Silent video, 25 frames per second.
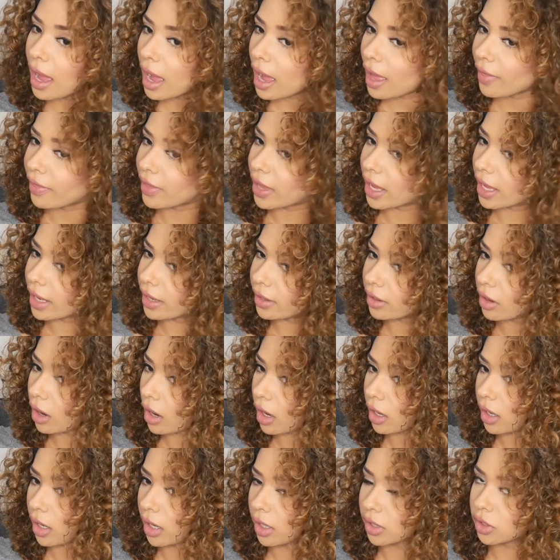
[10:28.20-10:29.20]
And then
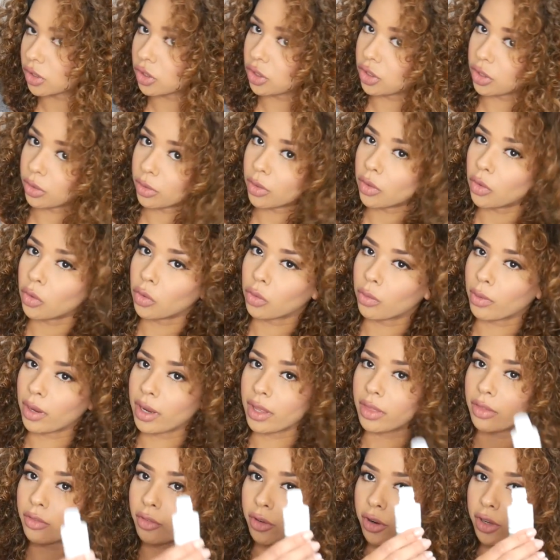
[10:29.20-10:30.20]
I like to do it all the way
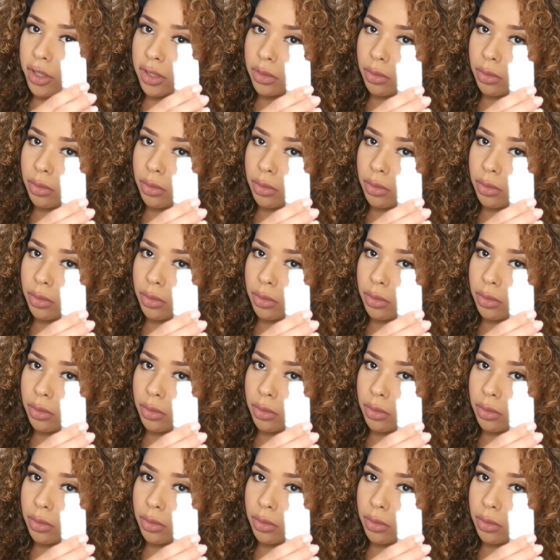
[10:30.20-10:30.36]
through,